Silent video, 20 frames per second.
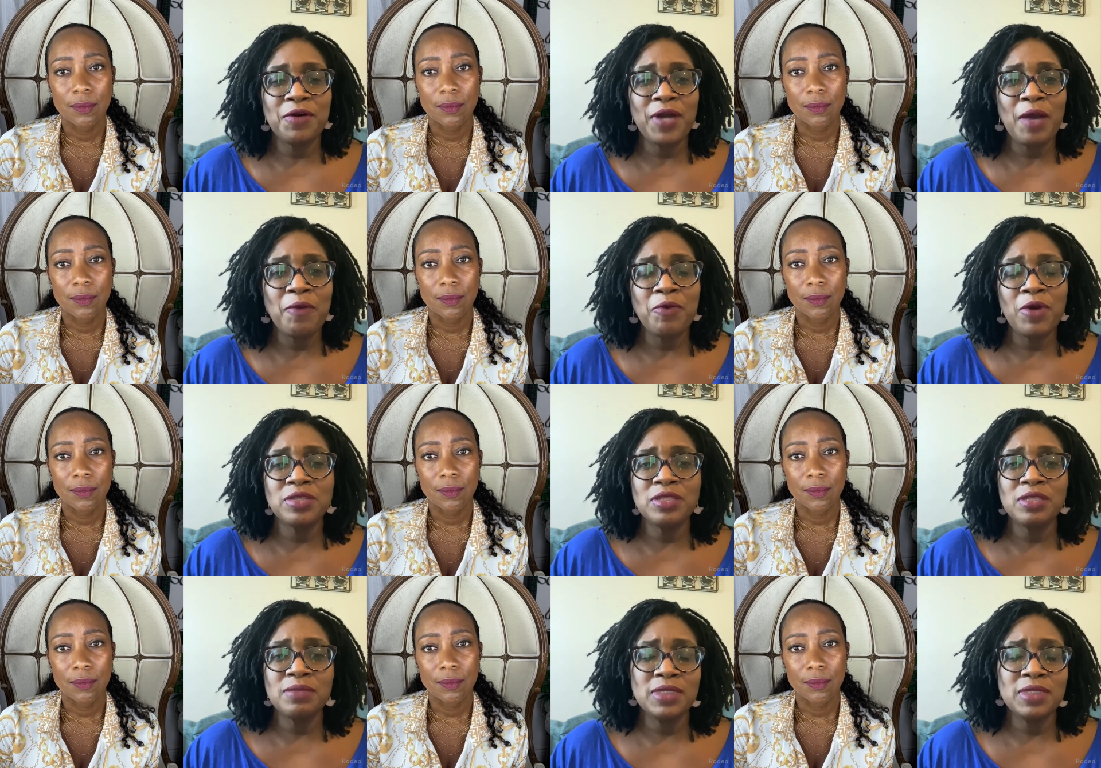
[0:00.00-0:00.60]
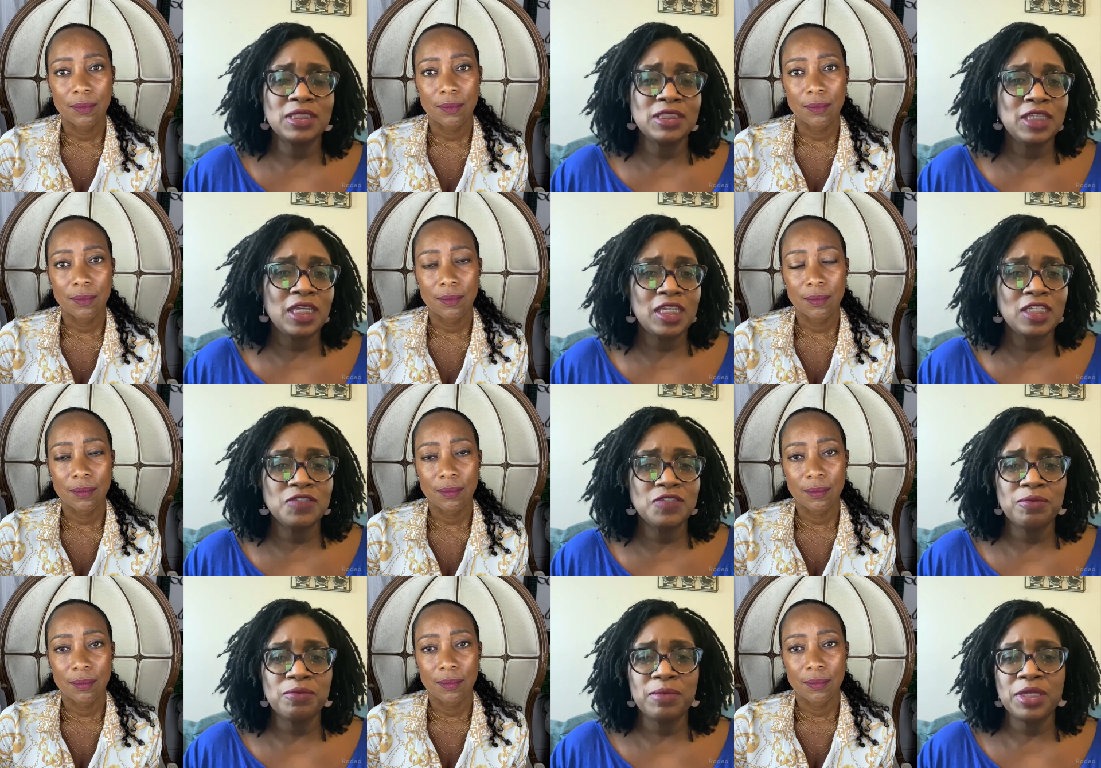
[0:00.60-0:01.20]
Speaker 1: oh, I want them to
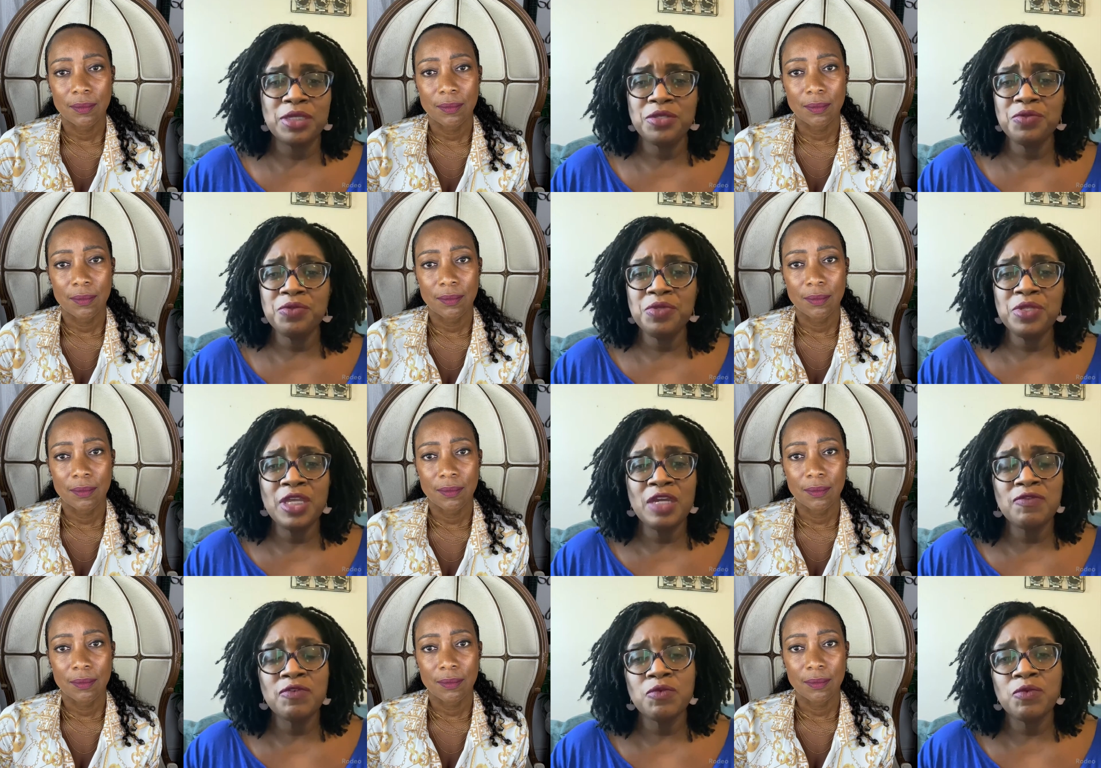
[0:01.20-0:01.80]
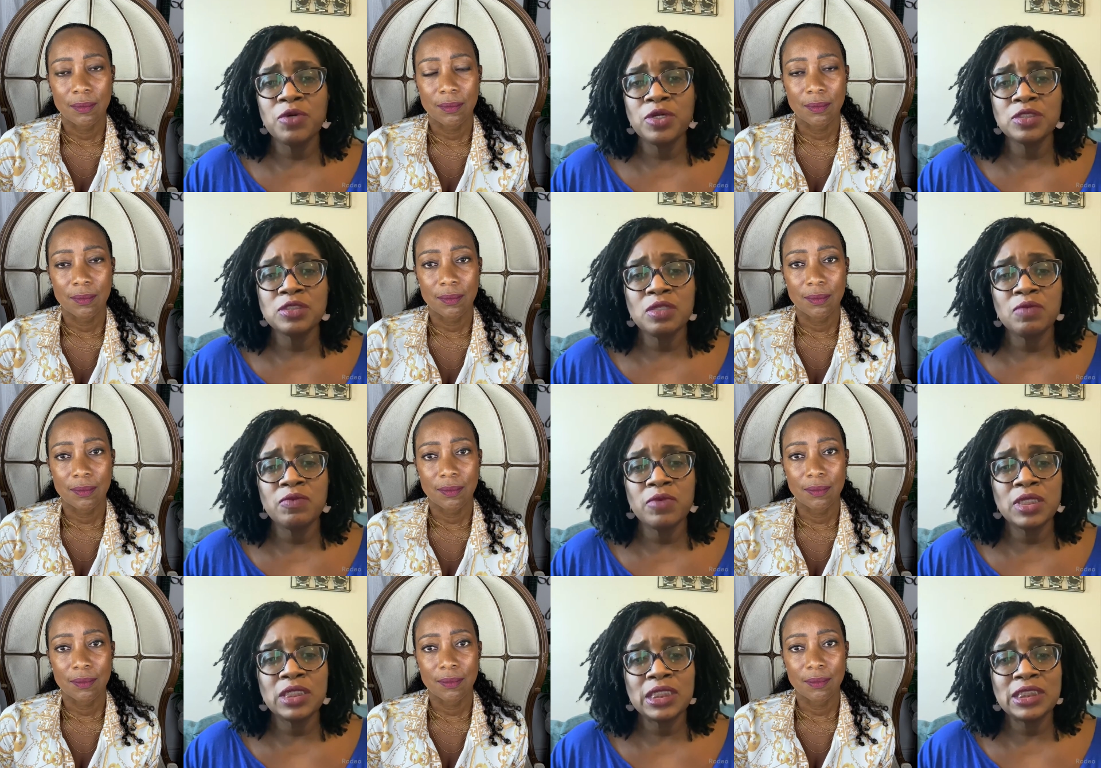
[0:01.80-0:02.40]
change for me, you never want
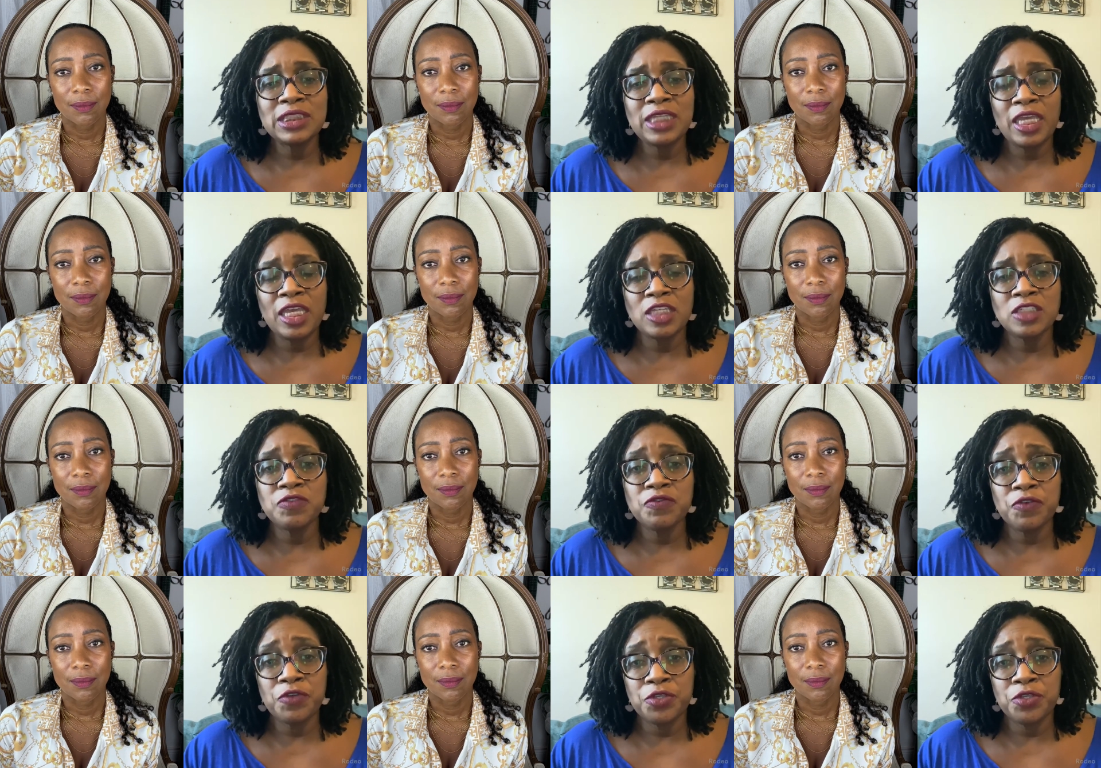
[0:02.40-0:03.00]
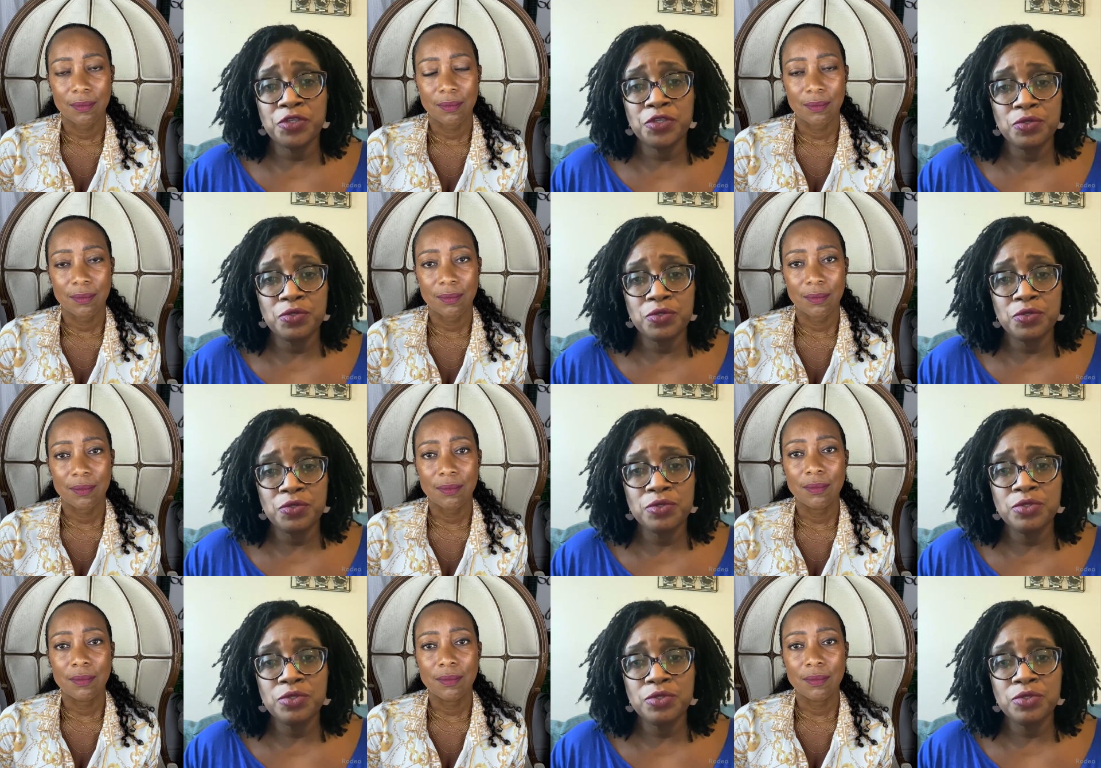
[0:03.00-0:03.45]
someone to change for you.